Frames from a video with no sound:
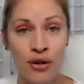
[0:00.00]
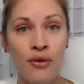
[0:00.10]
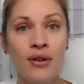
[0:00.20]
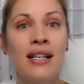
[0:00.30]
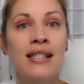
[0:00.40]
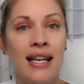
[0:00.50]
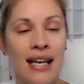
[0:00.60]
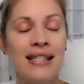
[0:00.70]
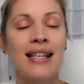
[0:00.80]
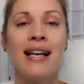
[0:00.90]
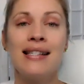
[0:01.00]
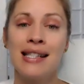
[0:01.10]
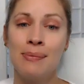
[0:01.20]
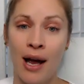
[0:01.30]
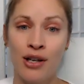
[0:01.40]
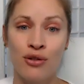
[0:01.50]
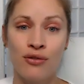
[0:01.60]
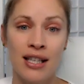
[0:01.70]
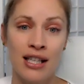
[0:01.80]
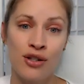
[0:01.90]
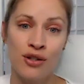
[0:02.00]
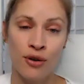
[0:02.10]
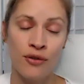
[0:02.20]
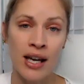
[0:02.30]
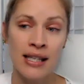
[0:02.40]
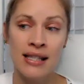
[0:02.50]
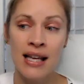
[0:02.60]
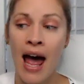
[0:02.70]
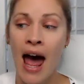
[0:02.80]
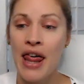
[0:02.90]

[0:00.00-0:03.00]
do because it's a specialty service.